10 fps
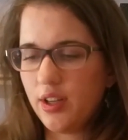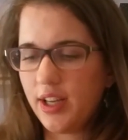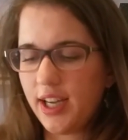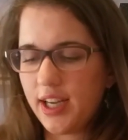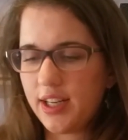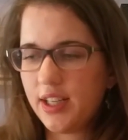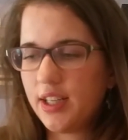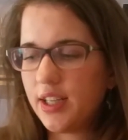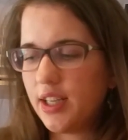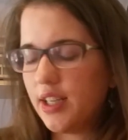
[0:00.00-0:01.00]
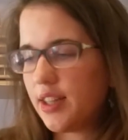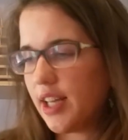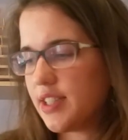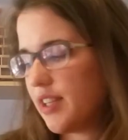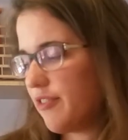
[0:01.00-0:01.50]
And
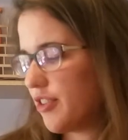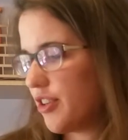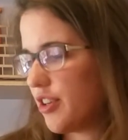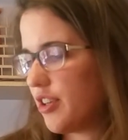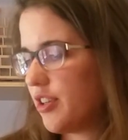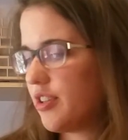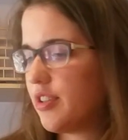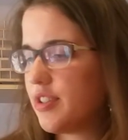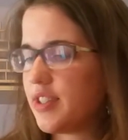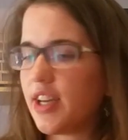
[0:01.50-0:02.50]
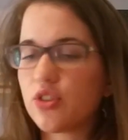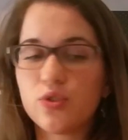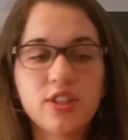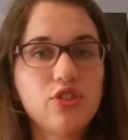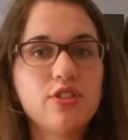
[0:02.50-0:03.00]
that's it for stash
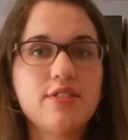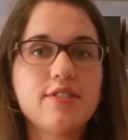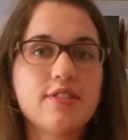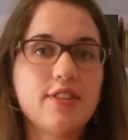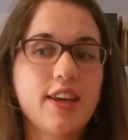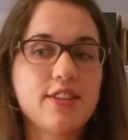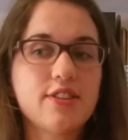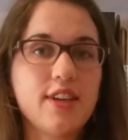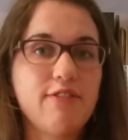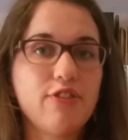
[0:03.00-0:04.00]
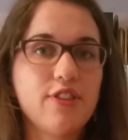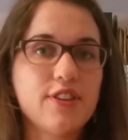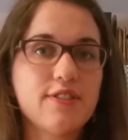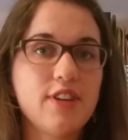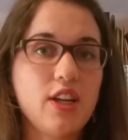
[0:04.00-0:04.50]
positions. That's it for
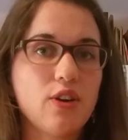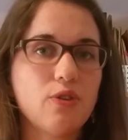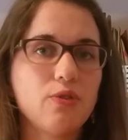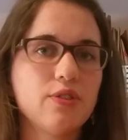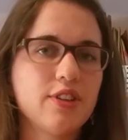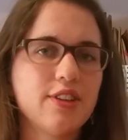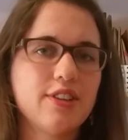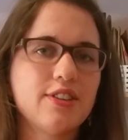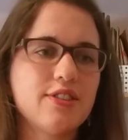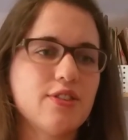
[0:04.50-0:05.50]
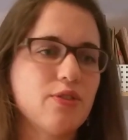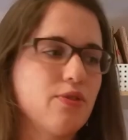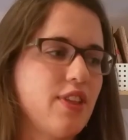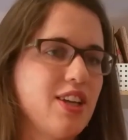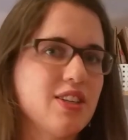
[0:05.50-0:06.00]
this video. So
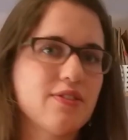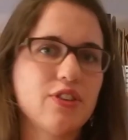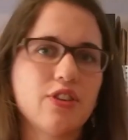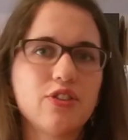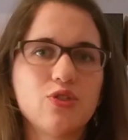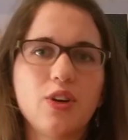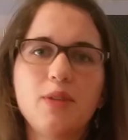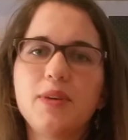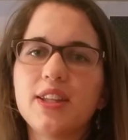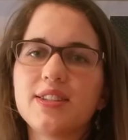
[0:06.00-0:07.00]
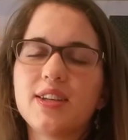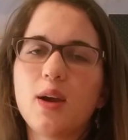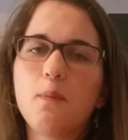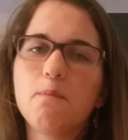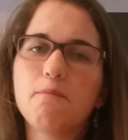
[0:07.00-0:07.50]
thanks for joining me this
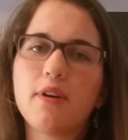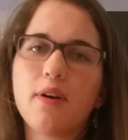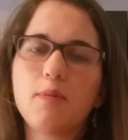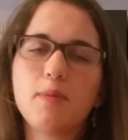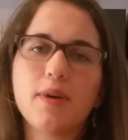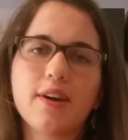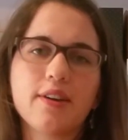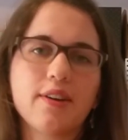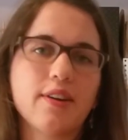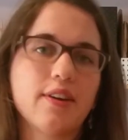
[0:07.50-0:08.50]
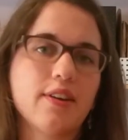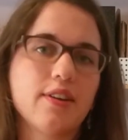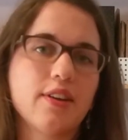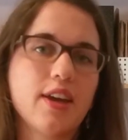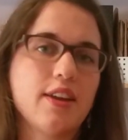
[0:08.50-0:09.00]
time. I'll be back
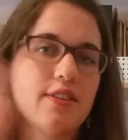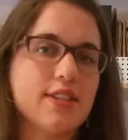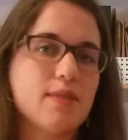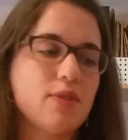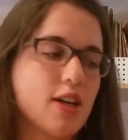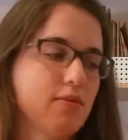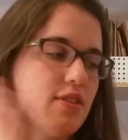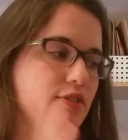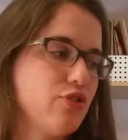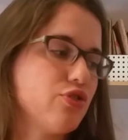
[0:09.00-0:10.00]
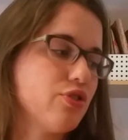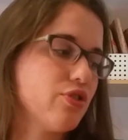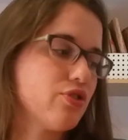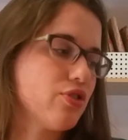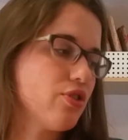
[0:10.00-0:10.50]
again sometime in the future
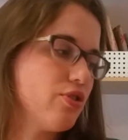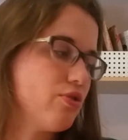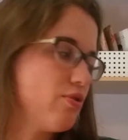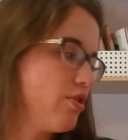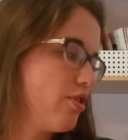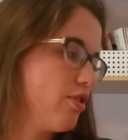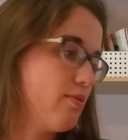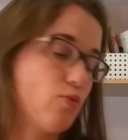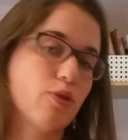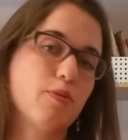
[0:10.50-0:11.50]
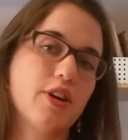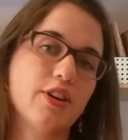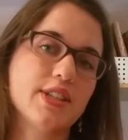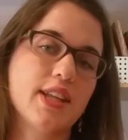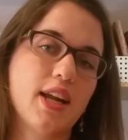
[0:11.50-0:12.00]
to show you more
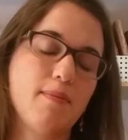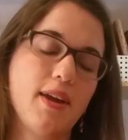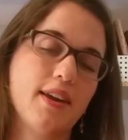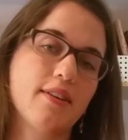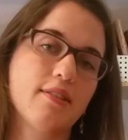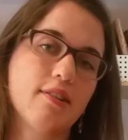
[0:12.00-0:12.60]
progress that I make.